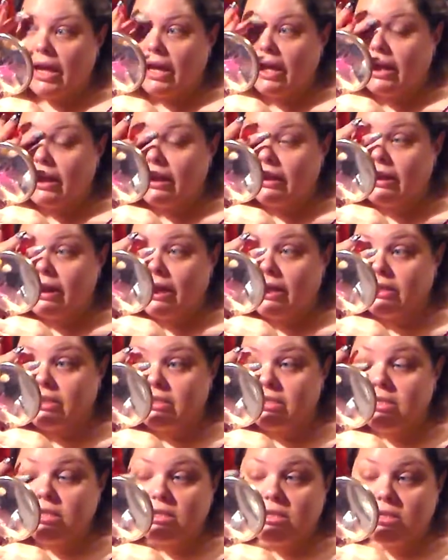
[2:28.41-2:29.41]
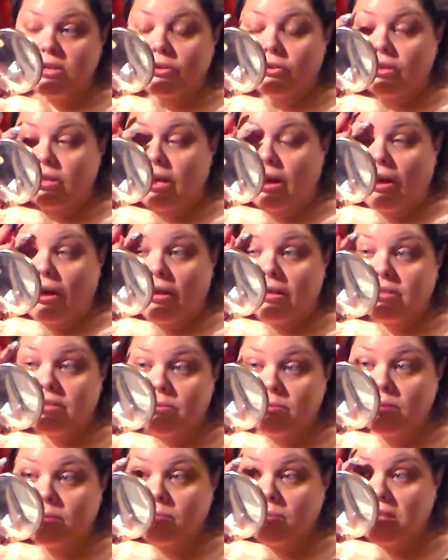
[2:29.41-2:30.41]
and that is just totally
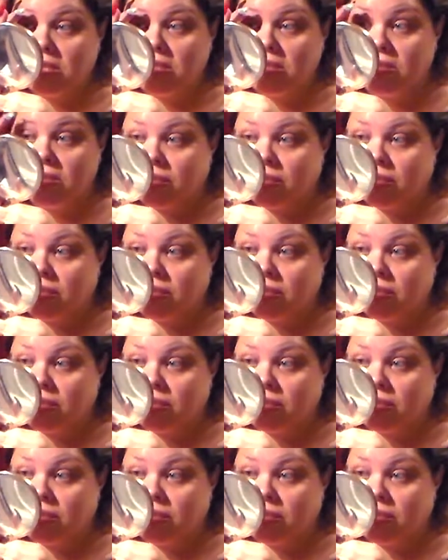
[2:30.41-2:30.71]
awesome to me.